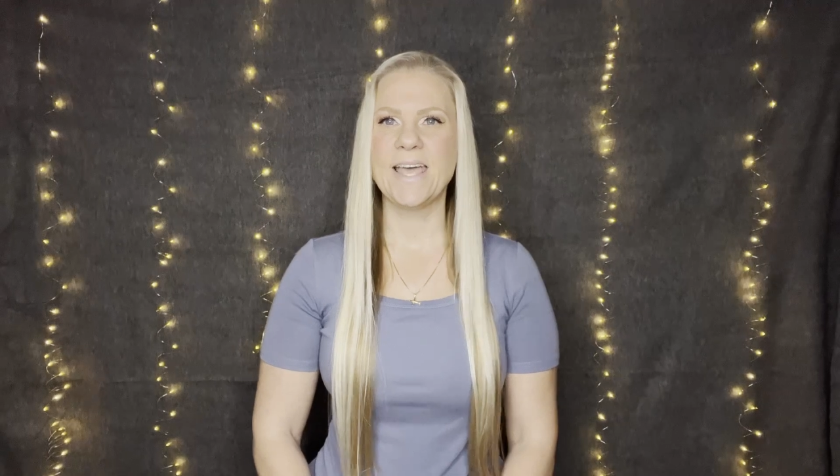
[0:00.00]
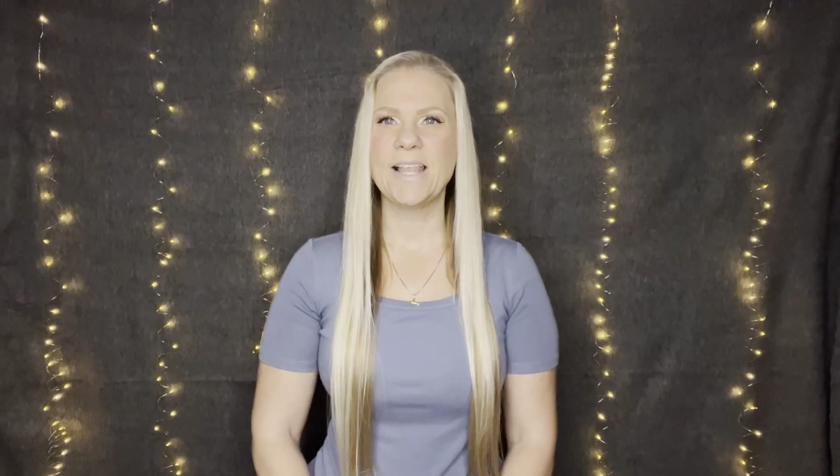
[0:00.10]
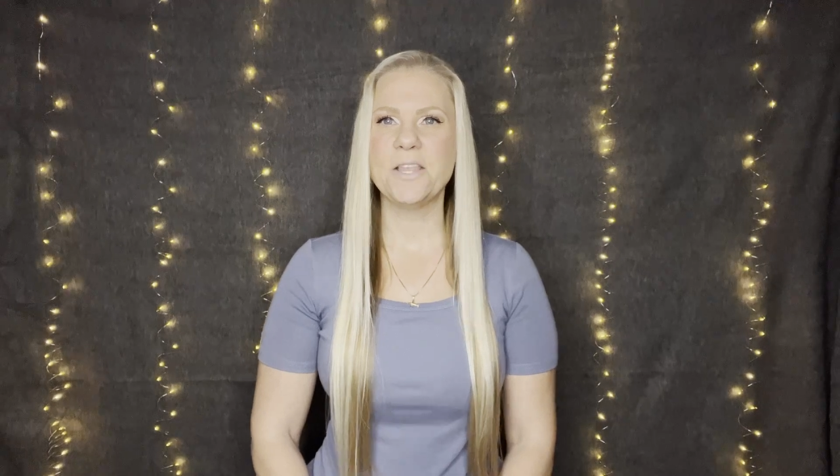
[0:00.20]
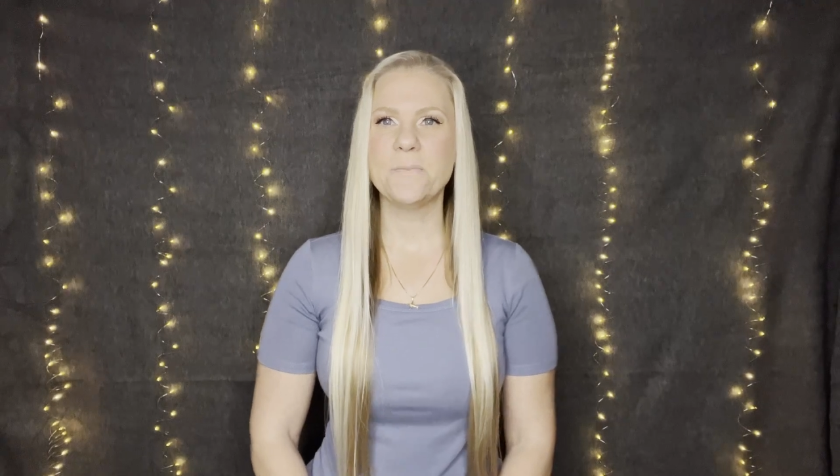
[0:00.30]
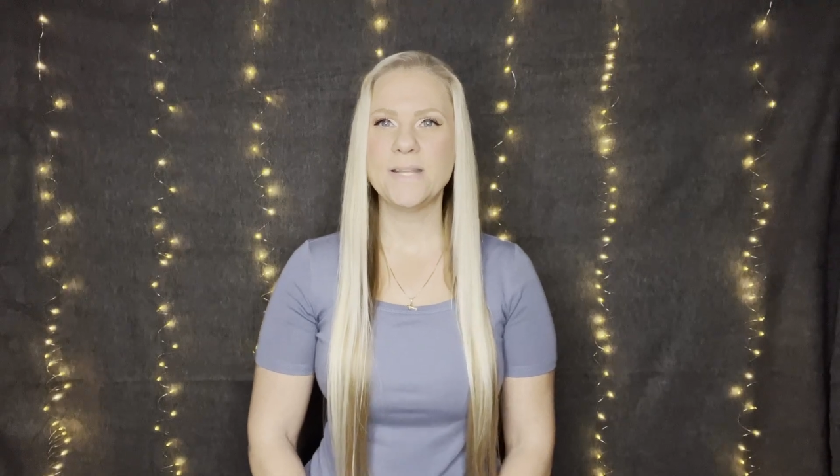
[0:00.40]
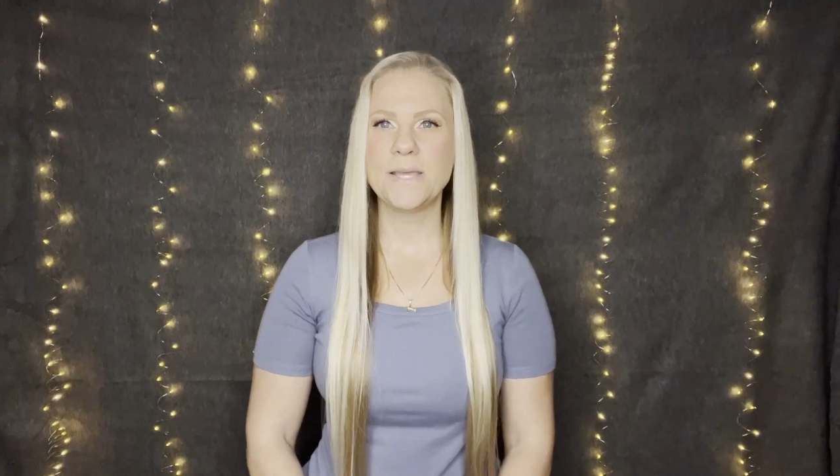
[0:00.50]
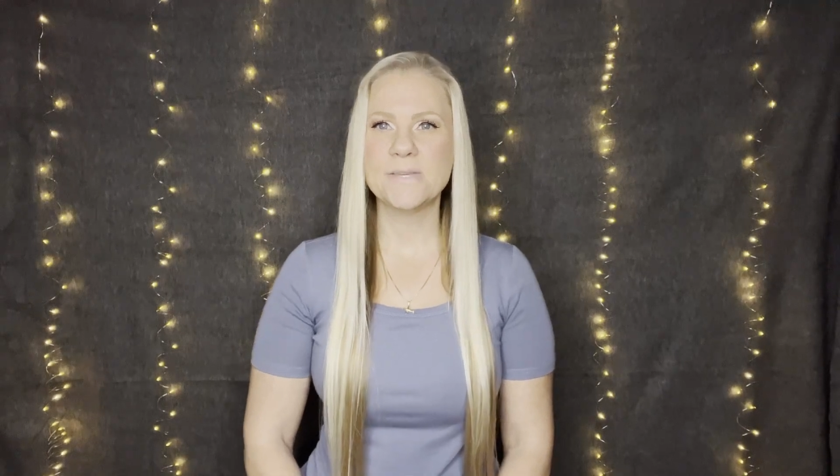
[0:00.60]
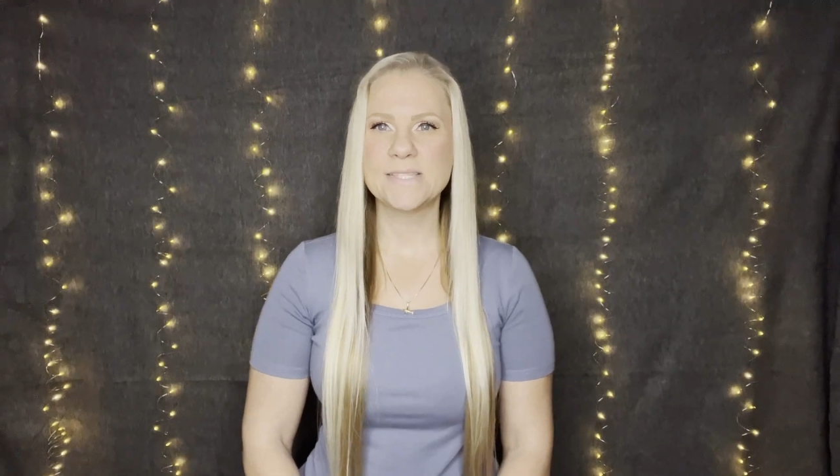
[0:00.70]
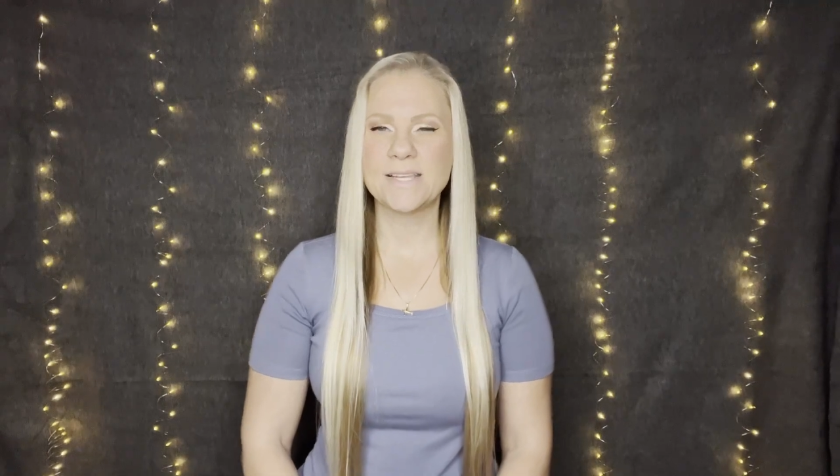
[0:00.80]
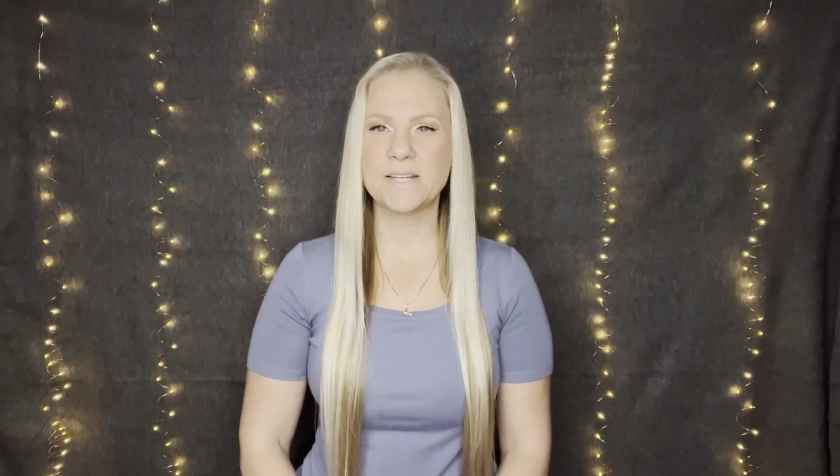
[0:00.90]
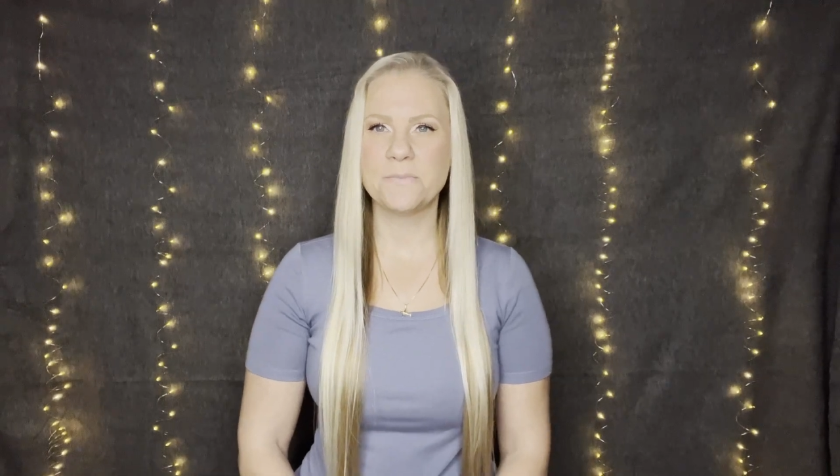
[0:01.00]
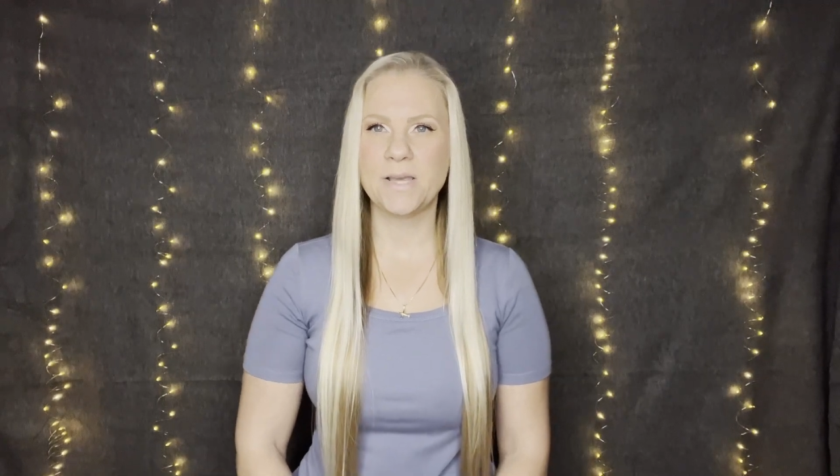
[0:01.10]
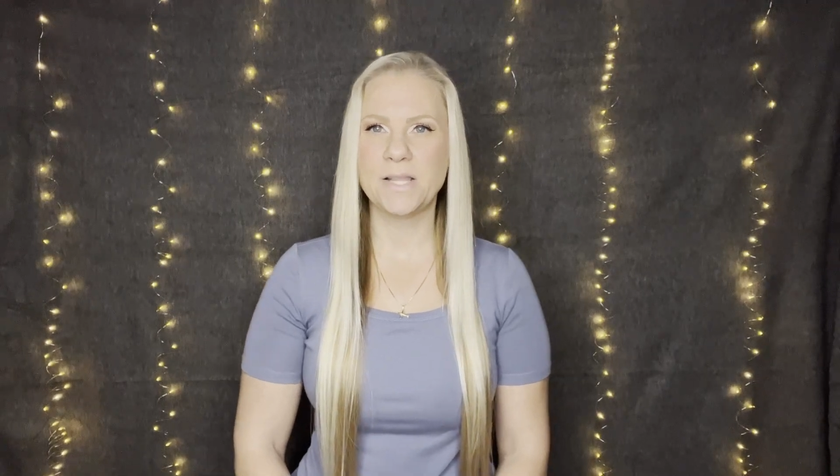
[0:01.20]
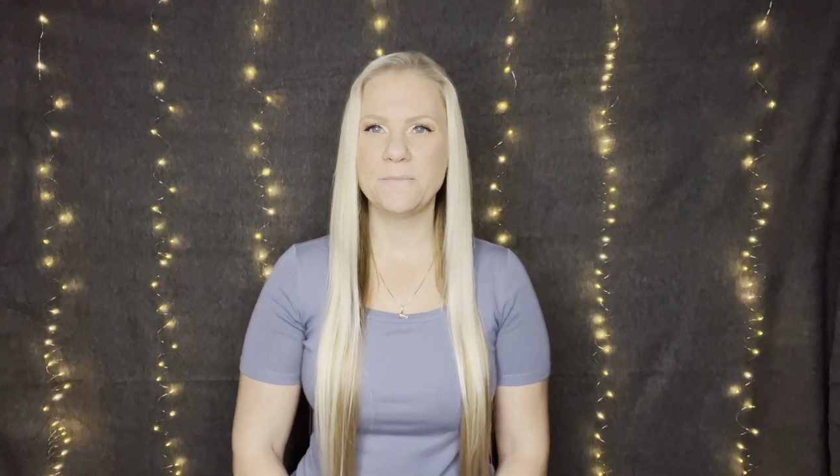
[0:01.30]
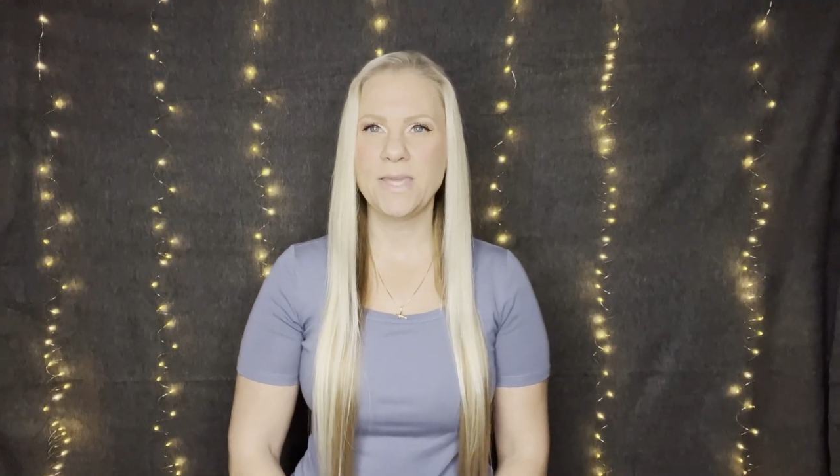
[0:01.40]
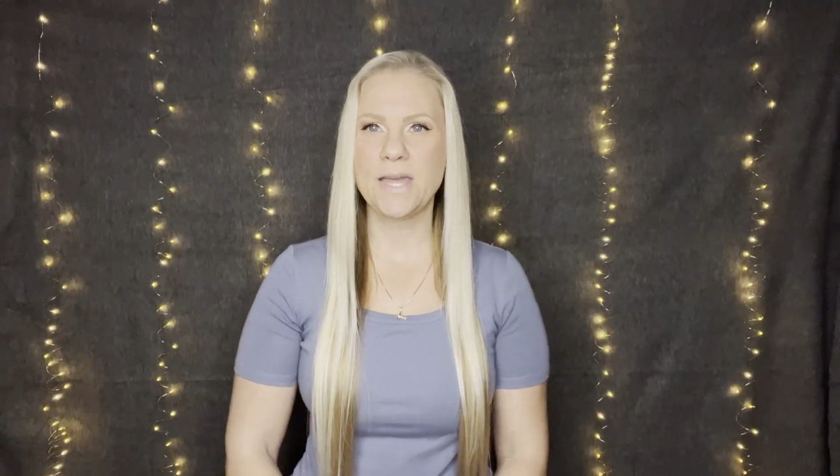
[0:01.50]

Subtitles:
Hello, my name is Donna Bellamy.